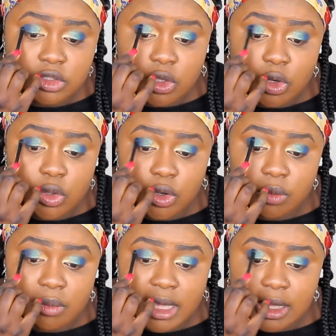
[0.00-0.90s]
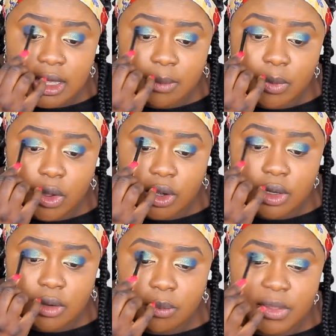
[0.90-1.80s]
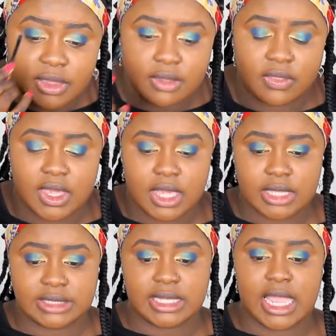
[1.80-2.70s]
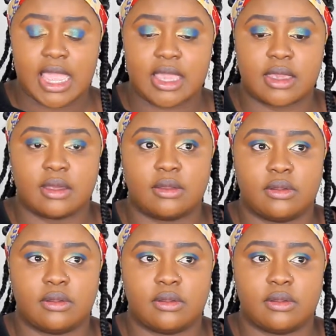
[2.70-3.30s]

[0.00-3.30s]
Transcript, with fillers: to learn makeup on. But the thing is like,